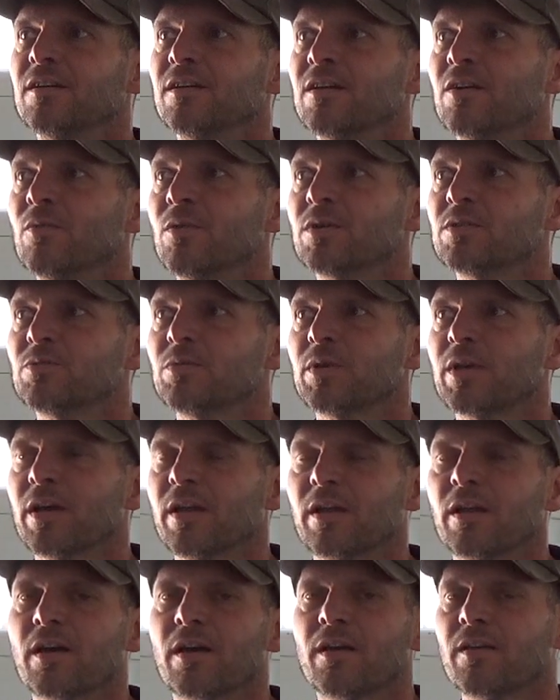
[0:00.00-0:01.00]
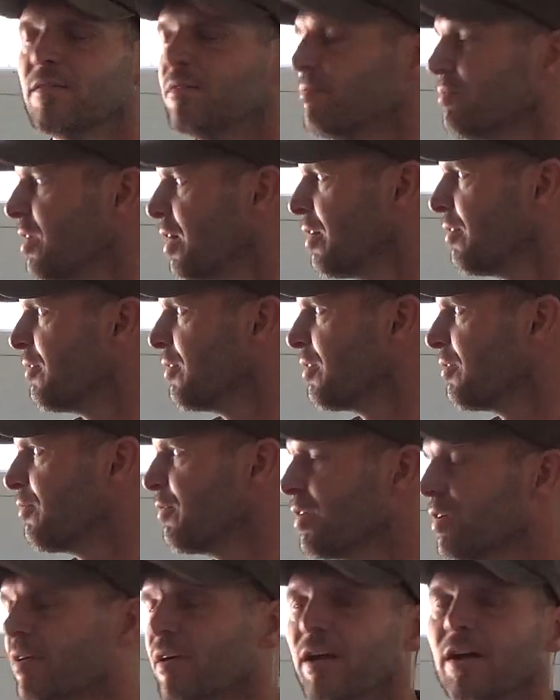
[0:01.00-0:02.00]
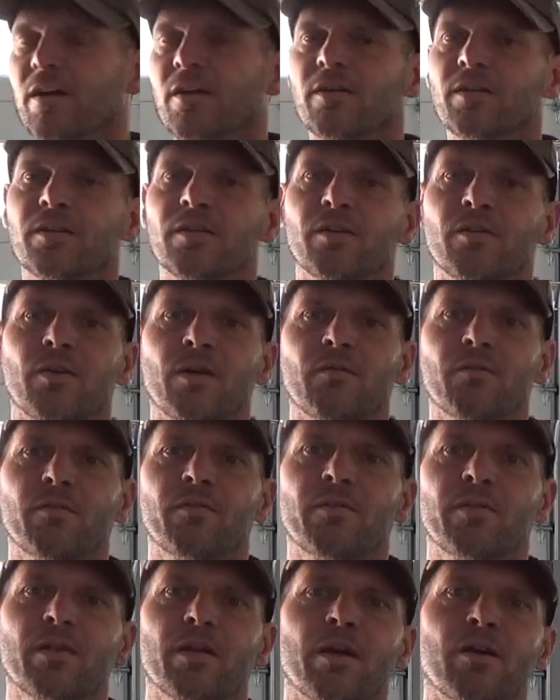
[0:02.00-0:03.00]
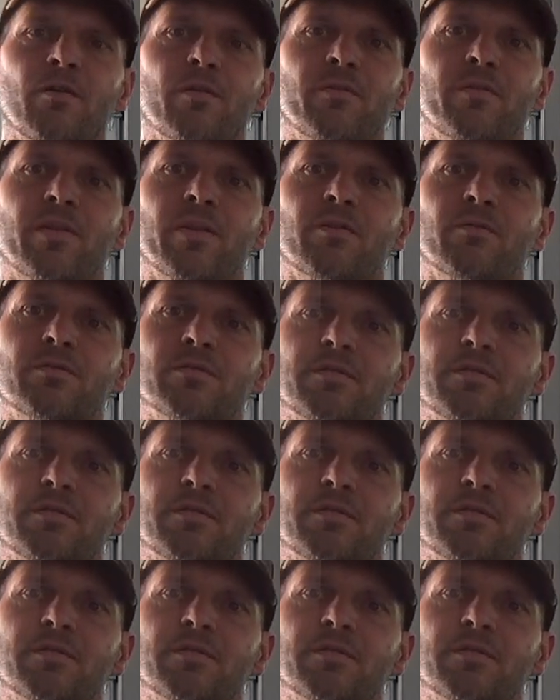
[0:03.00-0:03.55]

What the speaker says: once we kind of got everything figured out, you know, how everything was